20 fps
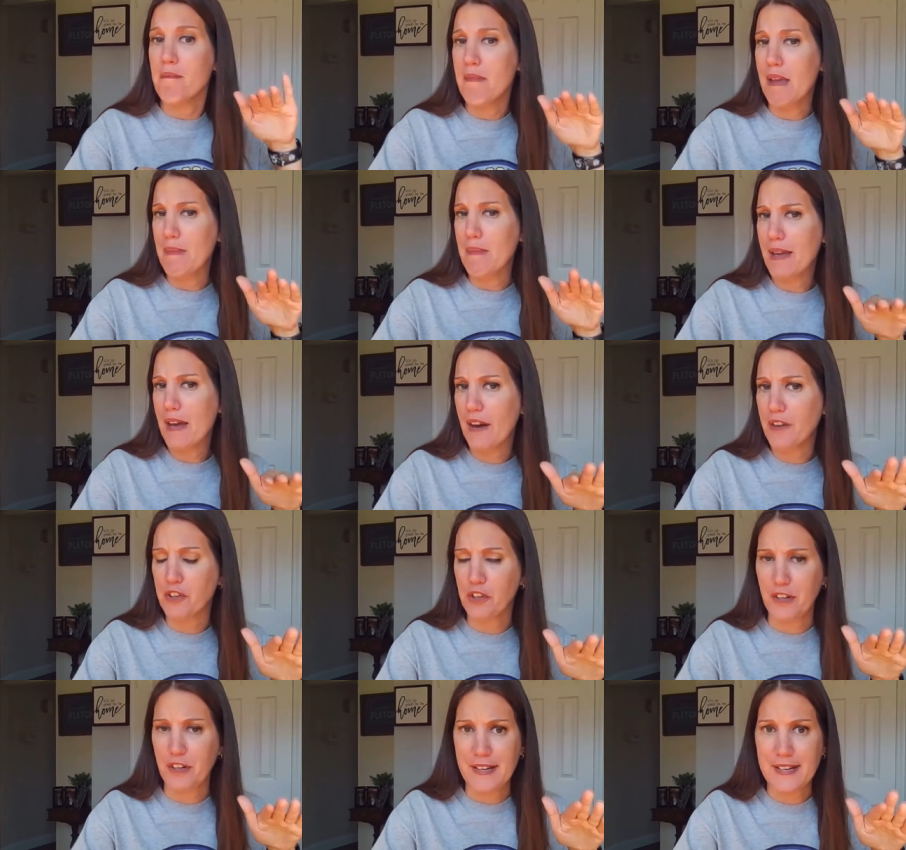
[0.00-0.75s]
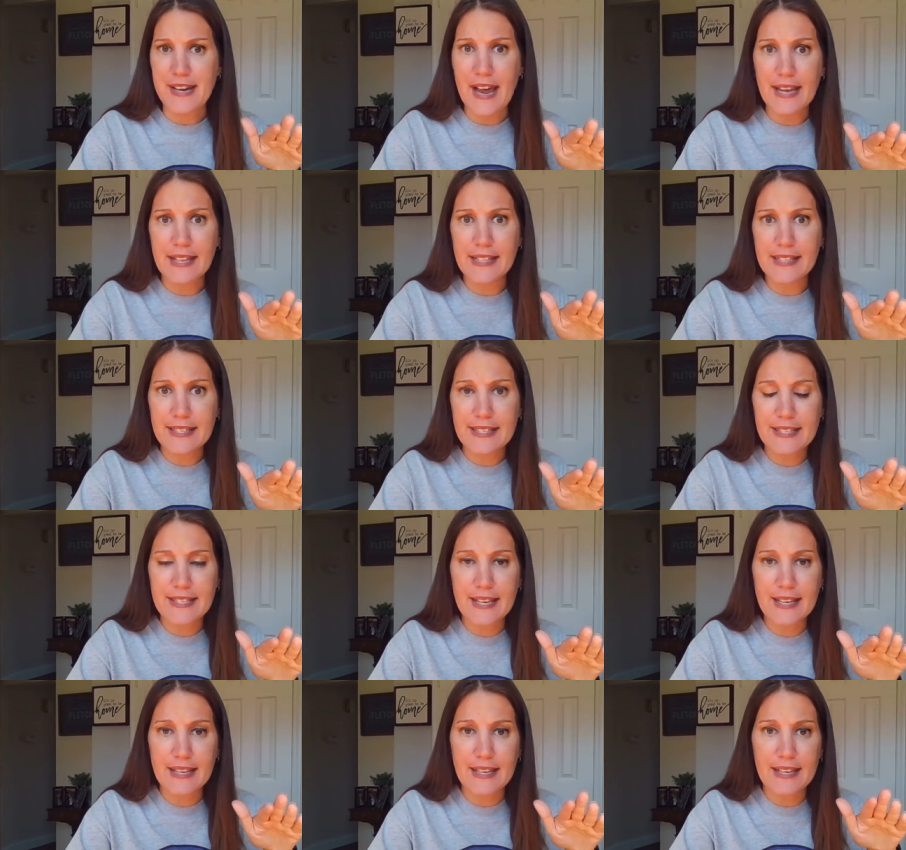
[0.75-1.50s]
Maybe on your
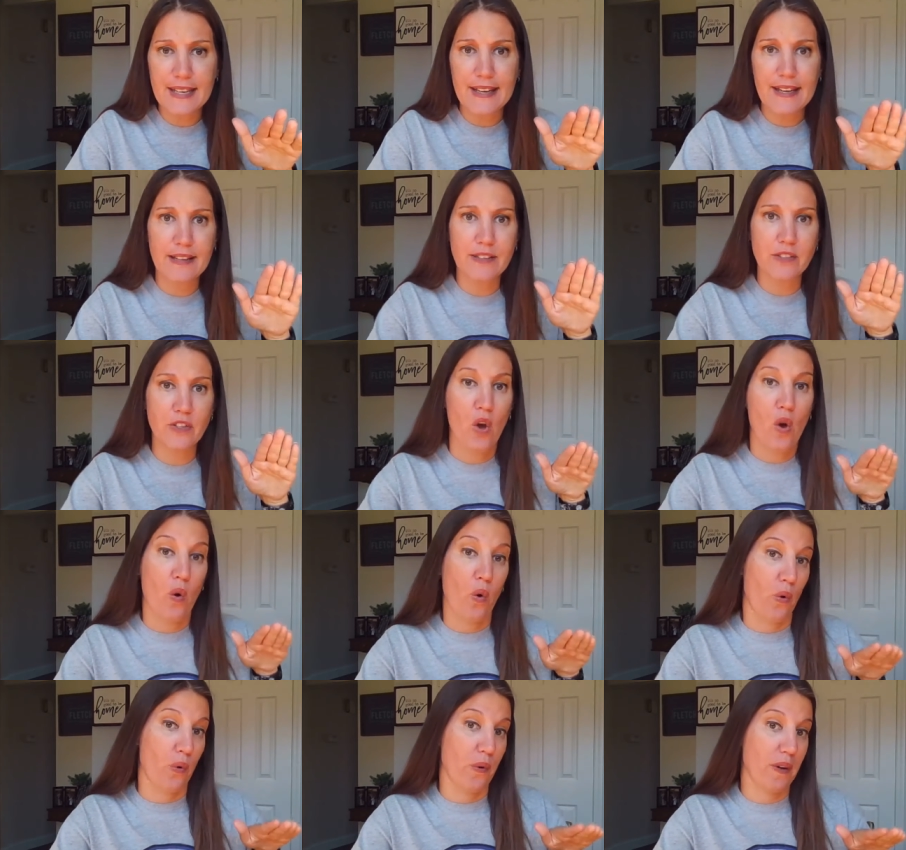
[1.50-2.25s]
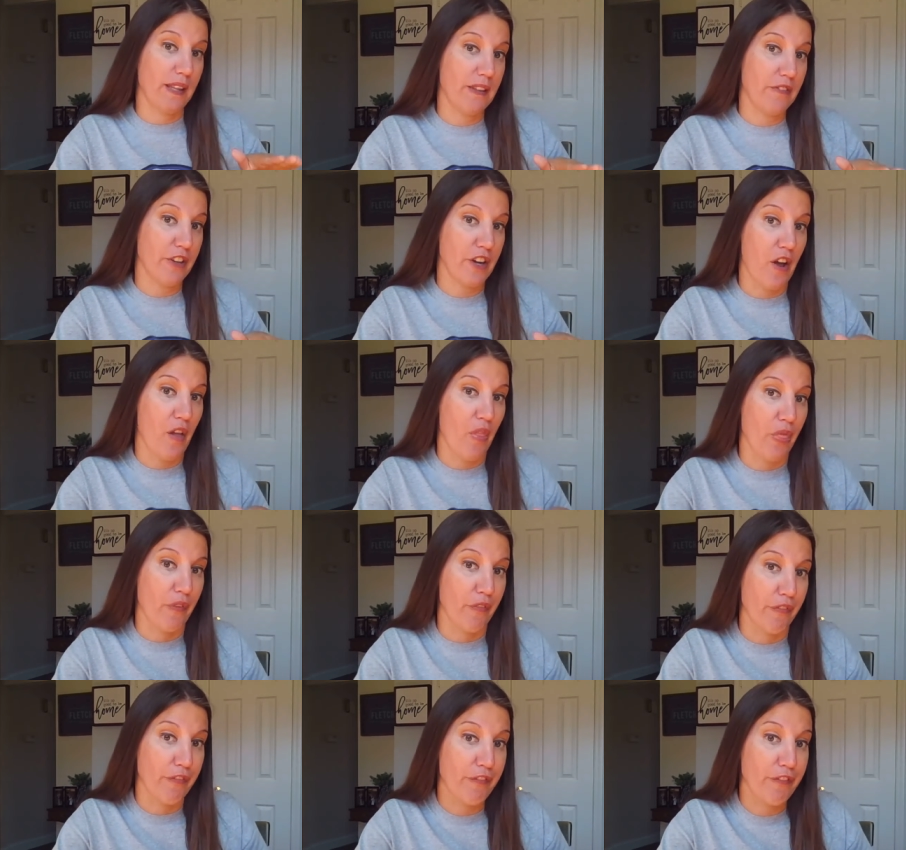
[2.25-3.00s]
nightstand or even
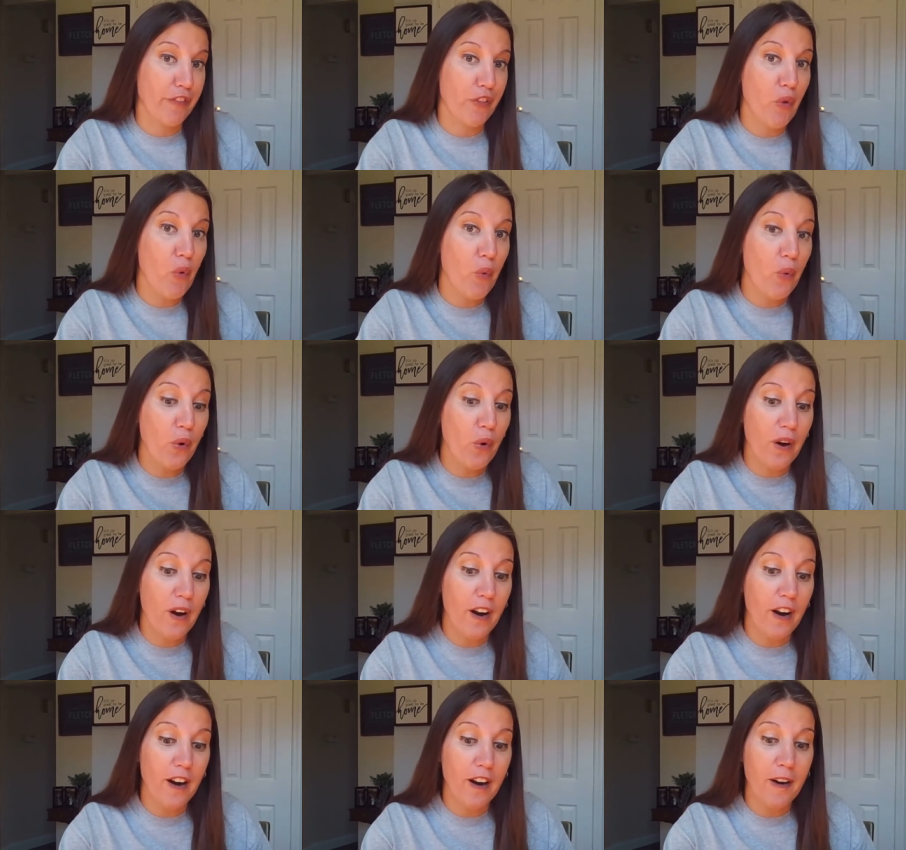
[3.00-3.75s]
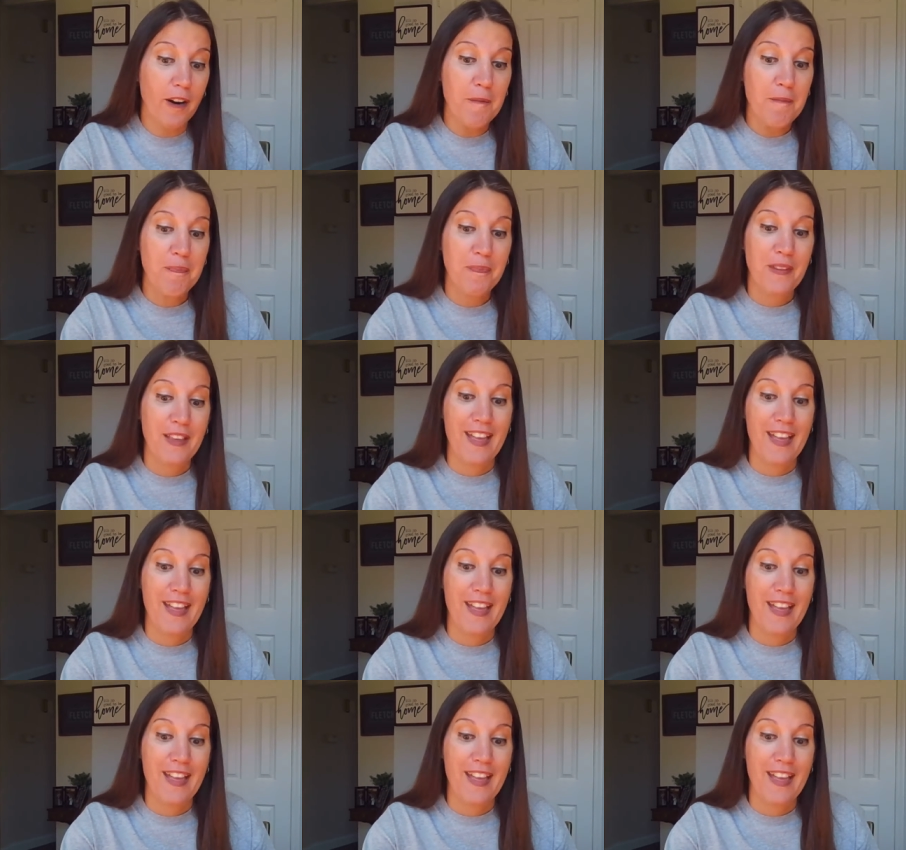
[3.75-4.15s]
on the floor.